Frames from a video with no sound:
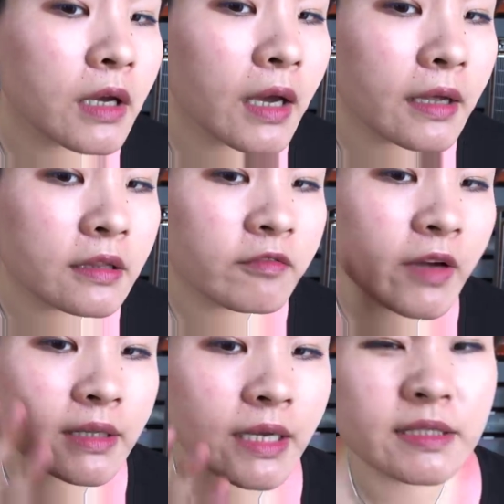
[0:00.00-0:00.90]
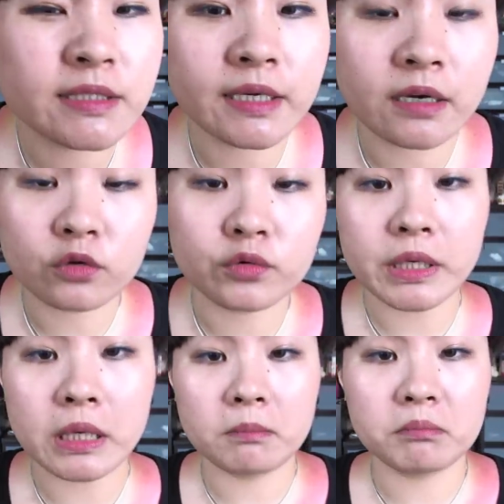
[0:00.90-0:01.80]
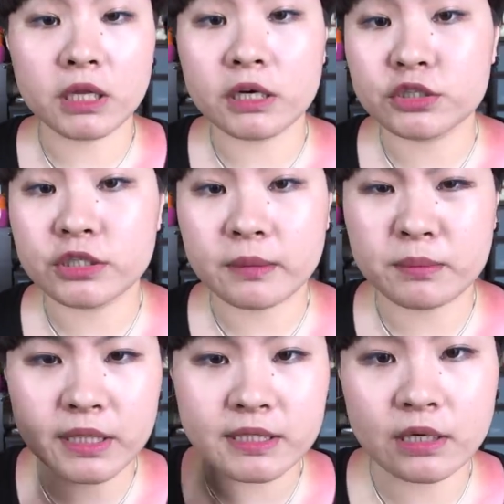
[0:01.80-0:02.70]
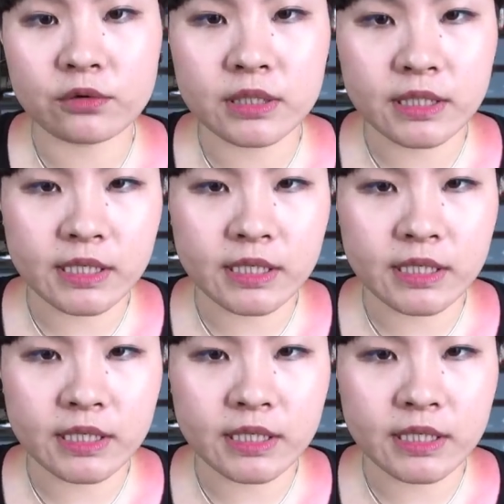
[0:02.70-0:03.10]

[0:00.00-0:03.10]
And the fact that it's like a cream blush, it blends out really